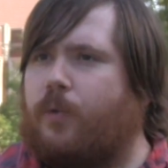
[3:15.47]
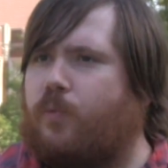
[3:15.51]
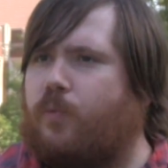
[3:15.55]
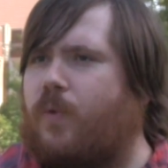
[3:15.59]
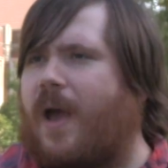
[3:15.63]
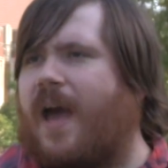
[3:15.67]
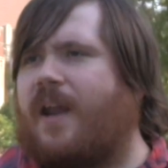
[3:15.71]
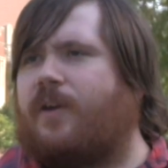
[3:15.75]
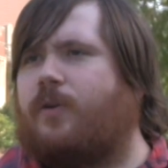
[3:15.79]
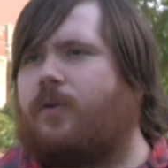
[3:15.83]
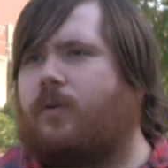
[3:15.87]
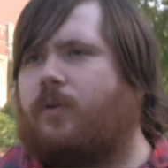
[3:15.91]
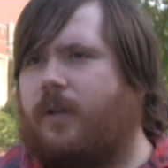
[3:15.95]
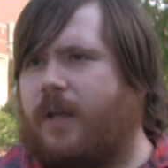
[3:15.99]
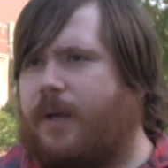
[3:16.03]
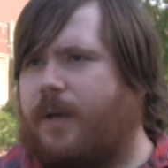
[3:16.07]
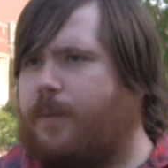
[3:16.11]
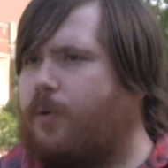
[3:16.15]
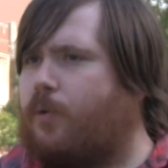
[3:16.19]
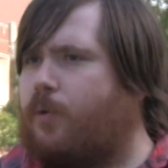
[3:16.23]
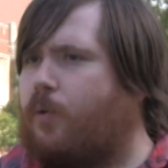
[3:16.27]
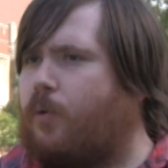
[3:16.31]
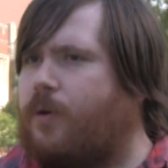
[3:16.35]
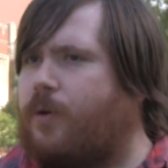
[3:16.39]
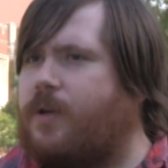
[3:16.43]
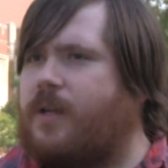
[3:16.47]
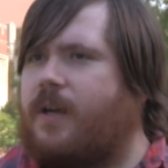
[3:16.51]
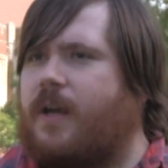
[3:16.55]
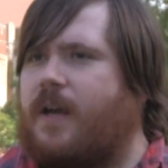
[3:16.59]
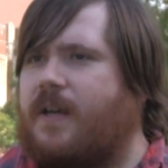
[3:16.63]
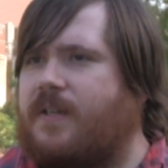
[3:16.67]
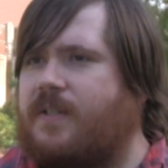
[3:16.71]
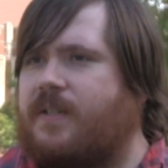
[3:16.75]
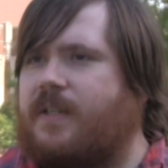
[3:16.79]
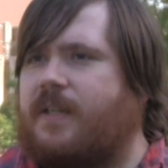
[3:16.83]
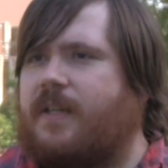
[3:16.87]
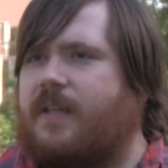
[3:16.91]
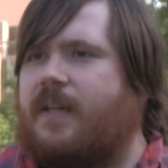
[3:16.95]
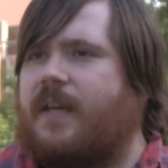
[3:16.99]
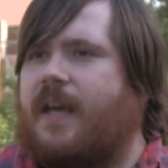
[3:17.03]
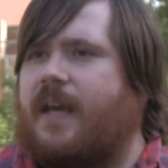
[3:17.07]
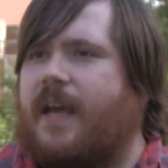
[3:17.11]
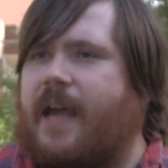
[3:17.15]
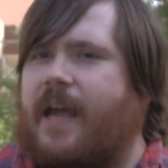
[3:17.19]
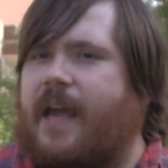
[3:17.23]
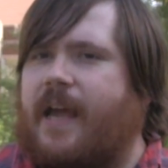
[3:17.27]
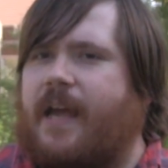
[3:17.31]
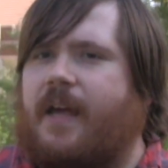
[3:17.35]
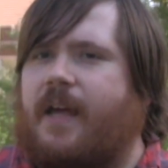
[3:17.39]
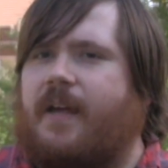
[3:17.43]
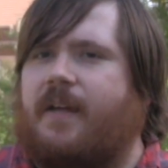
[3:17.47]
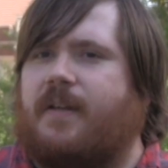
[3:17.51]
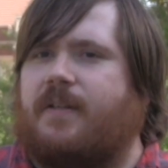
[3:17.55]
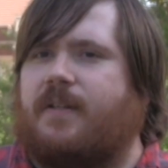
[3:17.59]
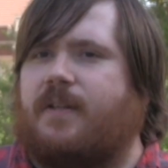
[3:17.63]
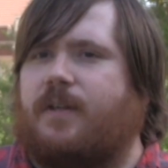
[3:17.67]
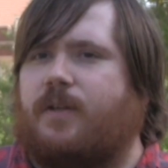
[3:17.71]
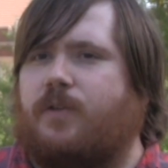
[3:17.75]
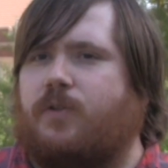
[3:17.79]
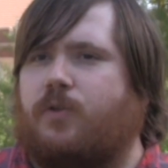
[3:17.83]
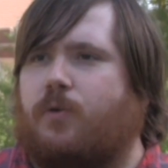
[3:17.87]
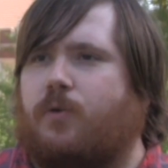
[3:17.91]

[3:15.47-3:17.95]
radical labor organizing and